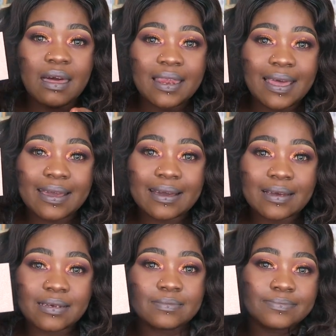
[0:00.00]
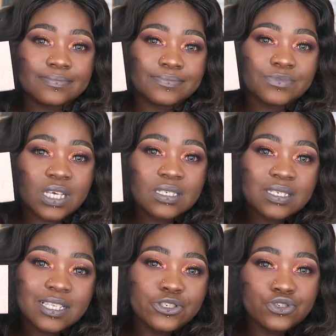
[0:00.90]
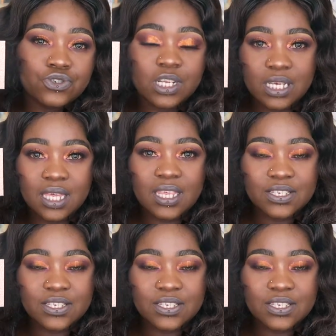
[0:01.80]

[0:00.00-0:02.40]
like, this is literally the